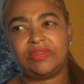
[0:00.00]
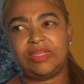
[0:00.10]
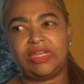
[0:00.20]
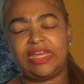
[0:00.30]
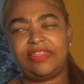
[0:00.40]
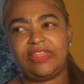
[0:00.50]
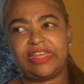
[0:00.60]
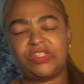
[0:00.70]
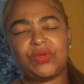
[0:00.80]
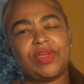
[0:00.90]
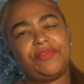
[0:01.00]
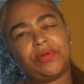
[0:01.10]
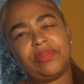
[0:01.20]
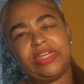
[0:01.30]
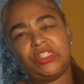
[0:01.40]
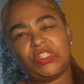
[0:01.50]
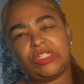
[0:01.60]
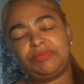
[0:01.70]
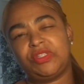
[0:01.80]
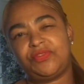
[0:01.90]
Uh, I think that's great for
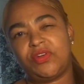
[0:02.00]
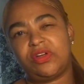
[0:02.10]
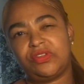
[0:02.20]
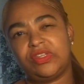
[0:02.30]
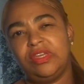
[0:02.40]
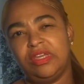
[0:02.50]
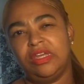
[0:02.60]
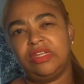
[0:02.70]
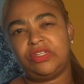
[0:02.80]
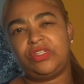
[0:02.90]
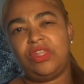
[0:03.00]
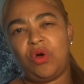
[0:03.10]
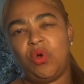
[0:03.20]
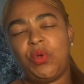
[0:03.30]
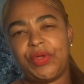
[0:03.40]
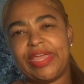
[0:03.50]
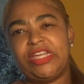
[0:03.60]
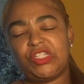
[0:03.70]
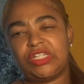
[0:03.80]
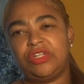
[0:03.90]
relationships as far as the whole
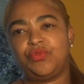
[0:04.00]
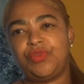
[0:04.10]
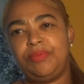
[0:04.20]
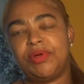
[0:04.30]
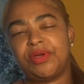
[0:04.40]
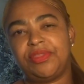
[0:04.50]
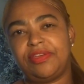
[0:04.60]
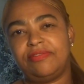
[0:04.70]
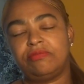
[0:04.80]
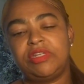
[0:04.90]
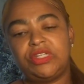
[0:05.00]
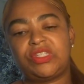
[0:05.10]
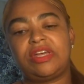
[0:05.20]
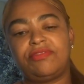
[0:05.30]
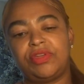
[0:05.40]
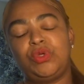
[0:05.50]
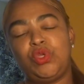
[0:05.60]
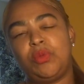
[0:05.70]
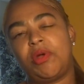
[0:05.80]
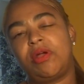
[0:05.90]
creation and rebirth of rediscovering who
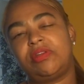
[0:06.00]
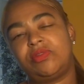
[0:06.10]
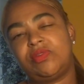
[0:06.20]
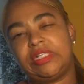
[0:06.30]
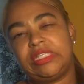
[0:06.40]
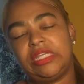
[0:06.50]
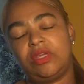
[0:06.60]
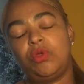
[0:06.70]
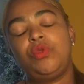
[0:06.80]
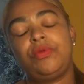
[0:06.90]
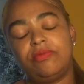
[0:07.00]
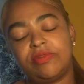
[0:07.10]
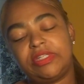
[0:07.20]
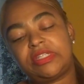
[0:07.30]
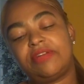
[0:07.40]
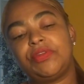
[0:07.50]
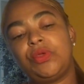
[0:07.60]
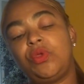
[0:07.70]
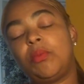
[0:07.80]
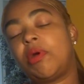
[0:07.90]
your partner was, who rediscovering
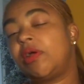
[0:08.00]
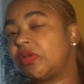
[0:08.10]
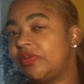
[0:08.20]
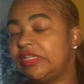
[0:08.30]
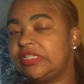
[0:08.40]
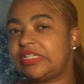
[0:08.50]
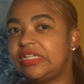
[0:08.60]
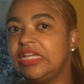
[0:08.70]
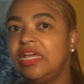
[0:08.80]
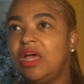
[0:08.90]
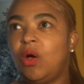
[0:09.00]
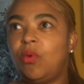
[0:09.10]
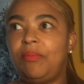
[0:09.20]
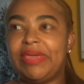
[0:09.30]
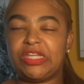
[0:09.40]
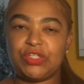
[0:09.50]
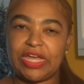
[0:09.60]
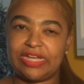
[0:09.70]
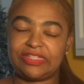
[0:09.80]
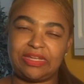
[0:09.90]
who your partner is, and what made you
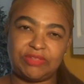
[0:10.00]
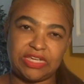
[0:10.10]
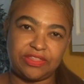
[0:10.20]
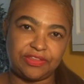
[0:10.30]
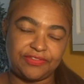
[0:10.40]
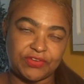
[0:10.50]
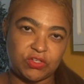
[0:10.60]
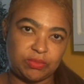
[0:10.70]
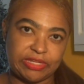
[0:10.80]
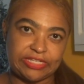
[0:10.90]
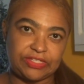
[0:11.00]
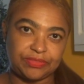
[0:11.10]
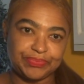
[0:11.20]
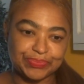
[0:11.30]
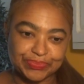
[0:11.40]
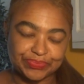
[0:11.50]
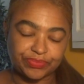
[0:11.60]
guys come together in the first place.